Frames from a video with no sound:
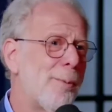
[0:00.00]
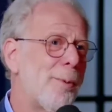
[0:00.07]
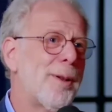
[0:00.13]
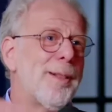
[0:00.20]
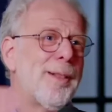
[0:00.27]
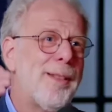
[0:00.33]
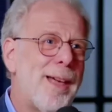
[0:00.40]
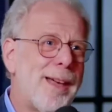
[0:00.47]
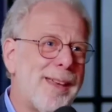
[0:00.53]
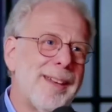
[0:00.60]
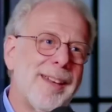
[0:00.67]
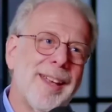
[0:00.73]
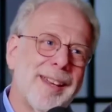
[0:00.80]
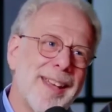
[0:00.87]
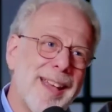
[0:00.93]
We're
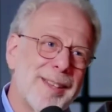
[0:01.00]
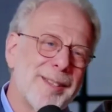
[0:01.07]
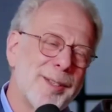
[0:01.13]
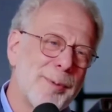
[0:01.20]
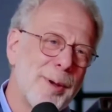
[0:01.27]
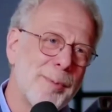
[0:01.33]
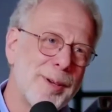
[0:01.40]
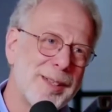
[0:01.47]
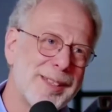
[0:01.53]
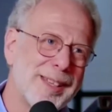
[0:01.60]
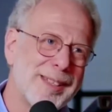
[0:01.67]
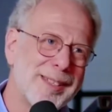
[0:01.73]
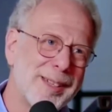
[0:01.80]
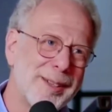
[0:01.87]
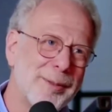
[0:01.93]
lucky to get cancer when we're
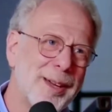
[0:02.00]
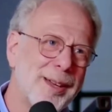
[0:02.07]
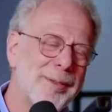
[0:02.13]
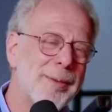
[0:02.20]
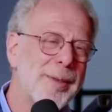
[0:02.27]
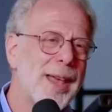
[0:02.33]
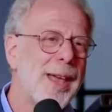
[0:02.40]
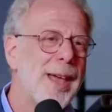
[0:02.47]
60, right?